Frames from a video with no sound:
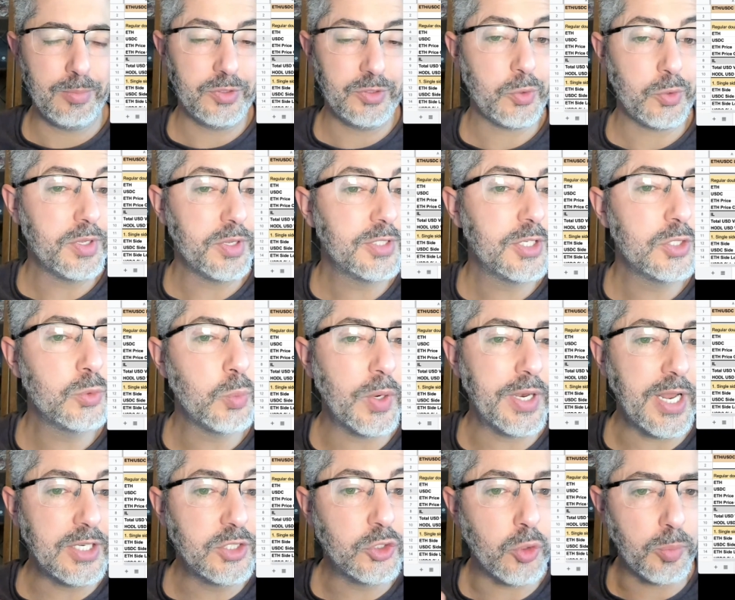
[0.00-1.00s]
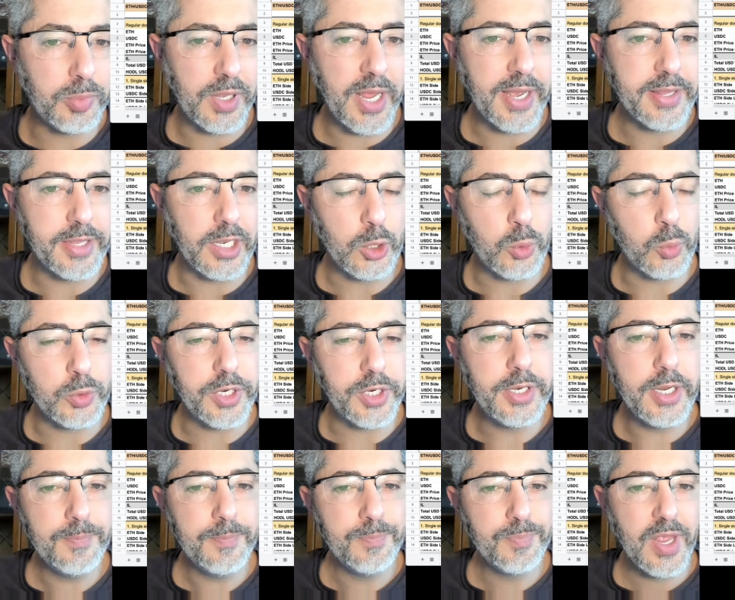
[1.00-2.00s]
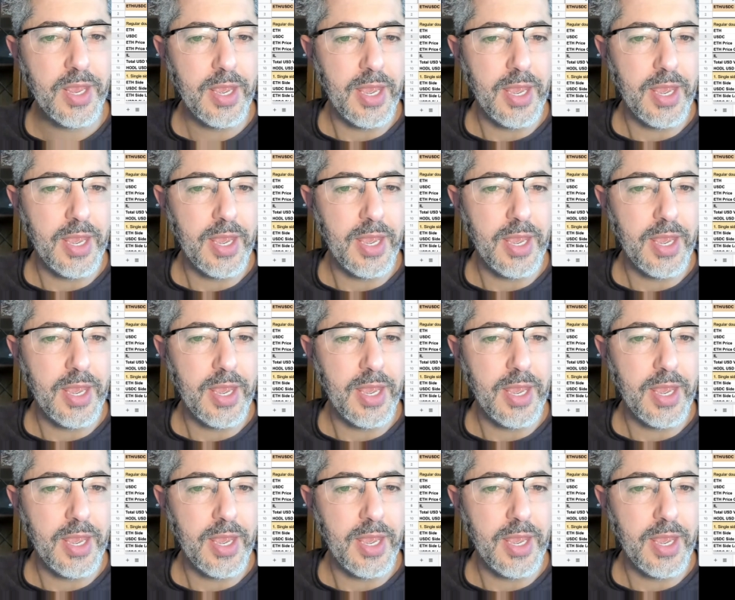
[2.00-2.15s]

So this is when I supply the liquidity.